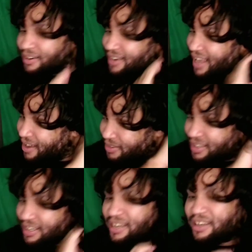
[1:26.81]
Now
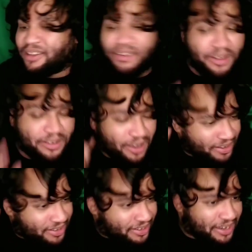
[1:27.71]
see that y'all y'all
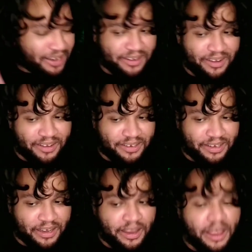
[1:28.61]
see it y'all
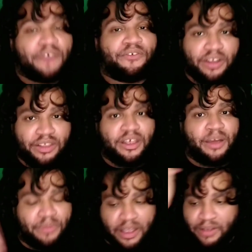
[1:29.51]
see it for the
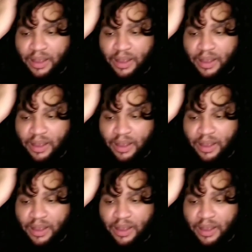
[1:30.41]
thumbnail.